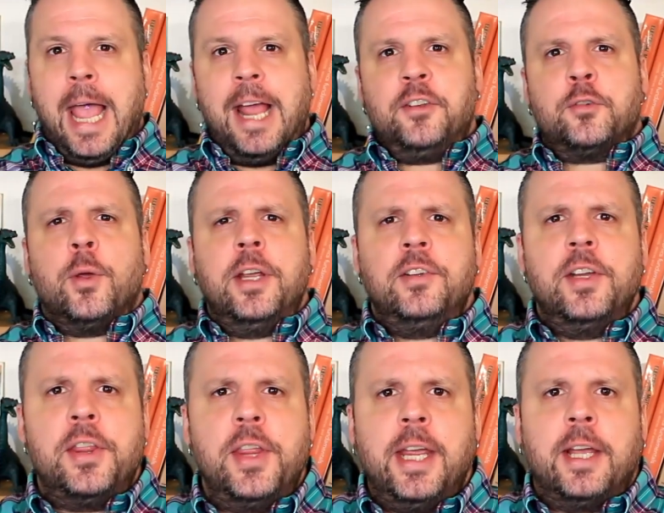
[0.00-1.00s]
and it's crazy
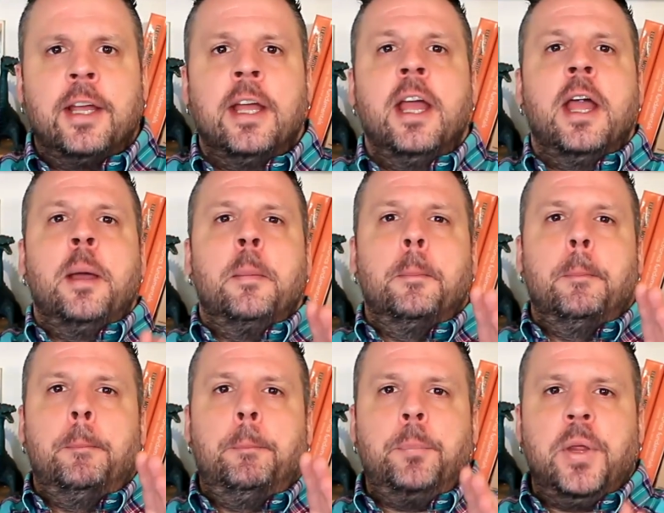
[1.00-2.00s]
to think.
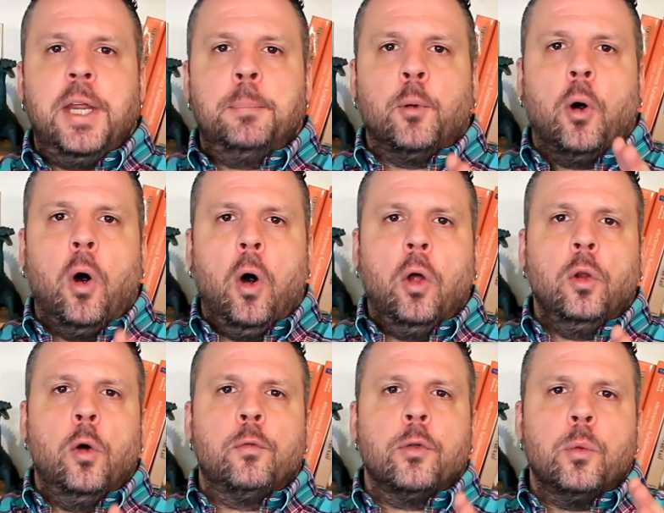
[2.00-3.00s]
People all
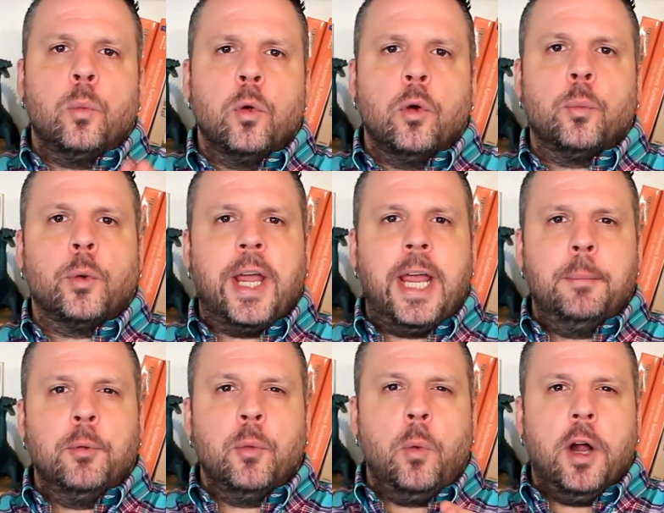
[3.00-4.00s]
over the world were
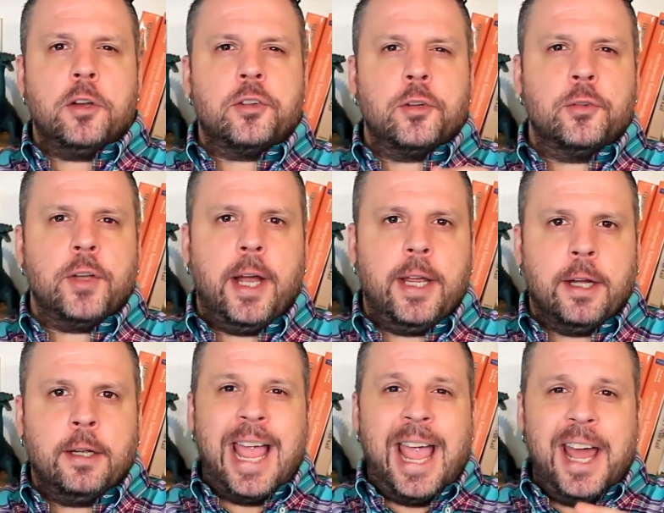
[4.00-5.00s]
able to watch Josiah
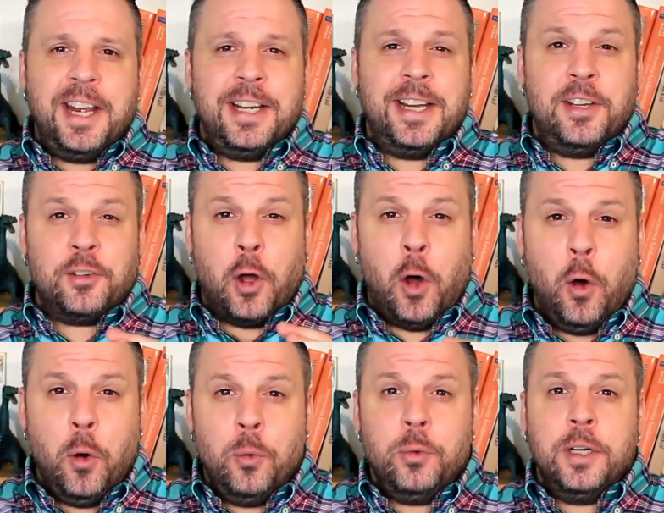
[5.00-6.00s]
edit his
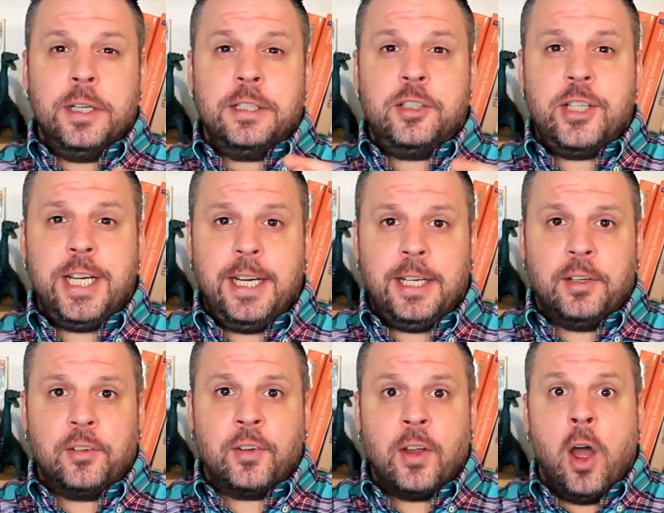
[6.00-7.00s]
own
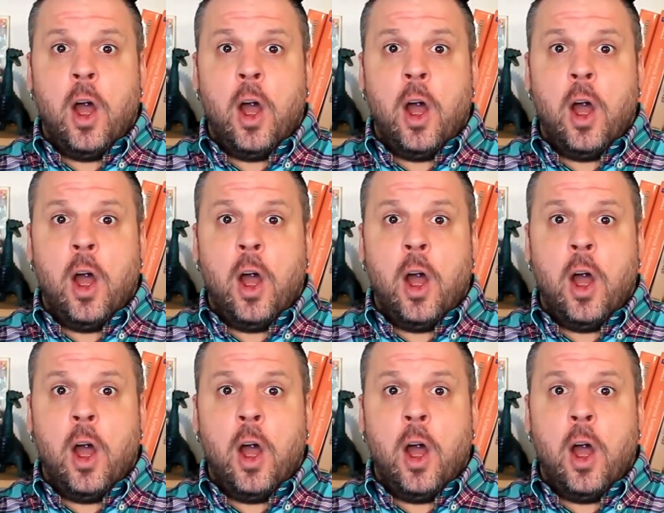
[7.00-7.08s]
genes